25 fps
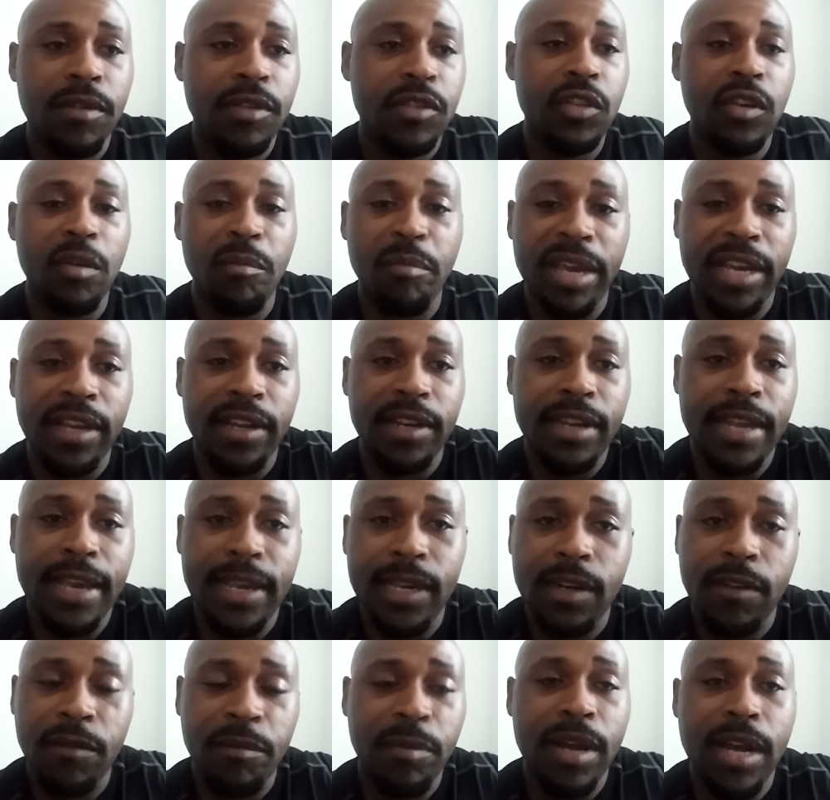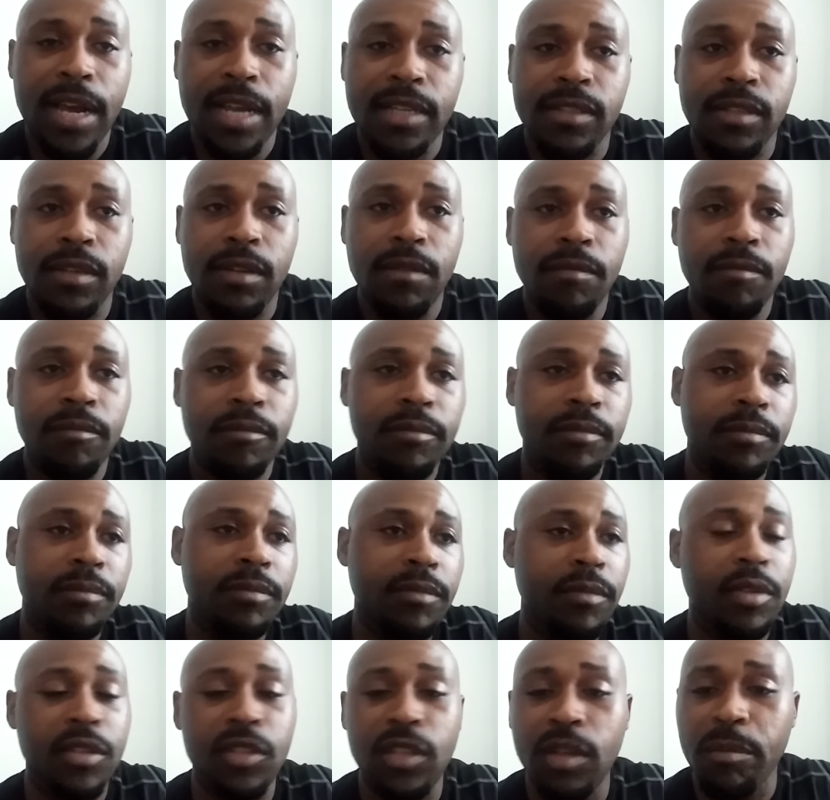You can make a negative positive.
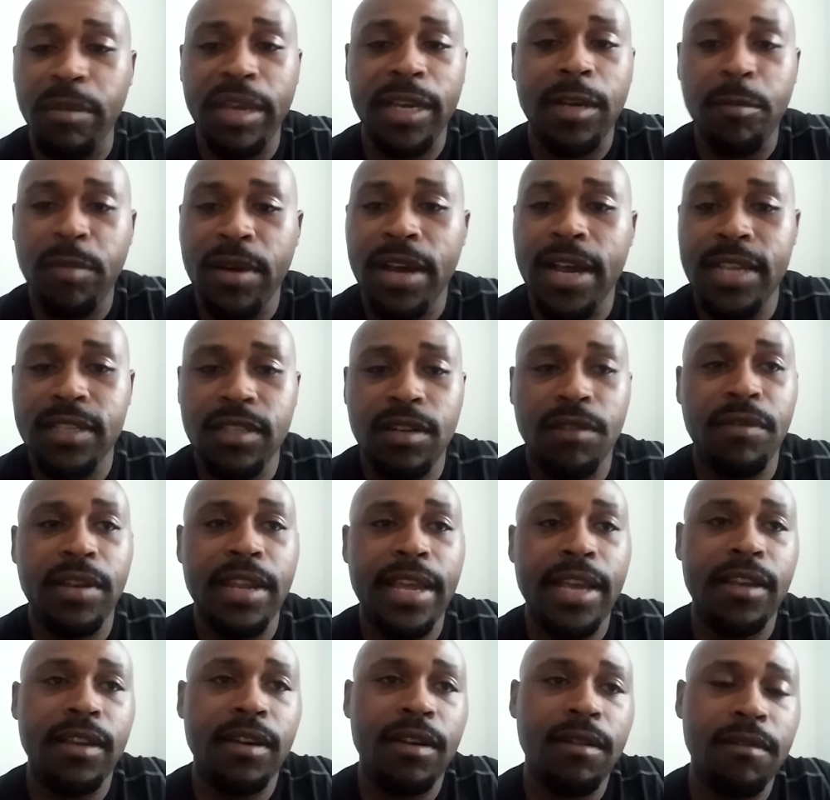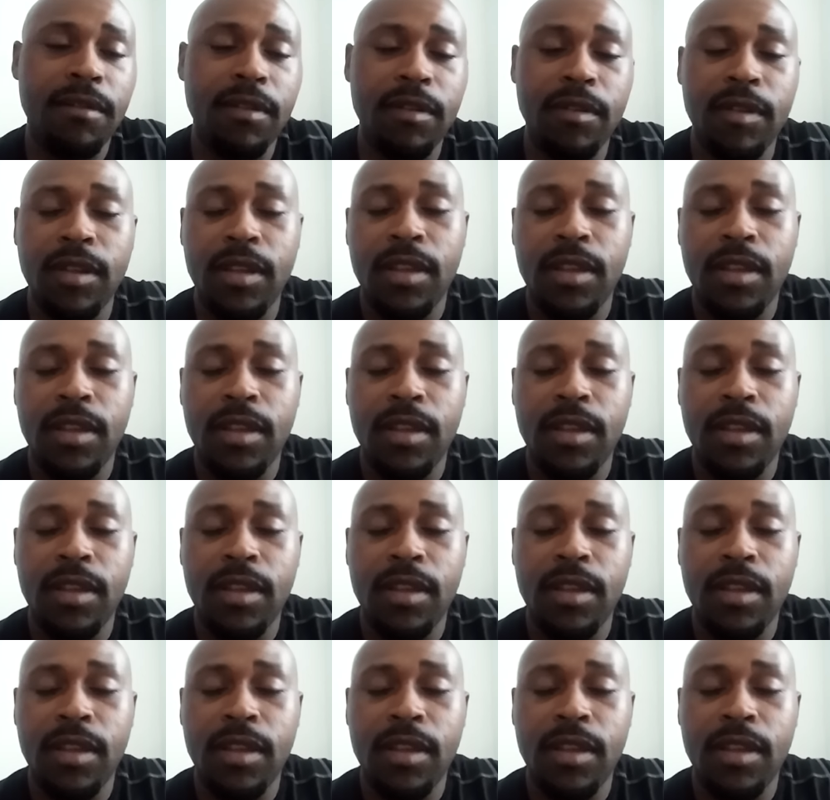You can make a positive negative.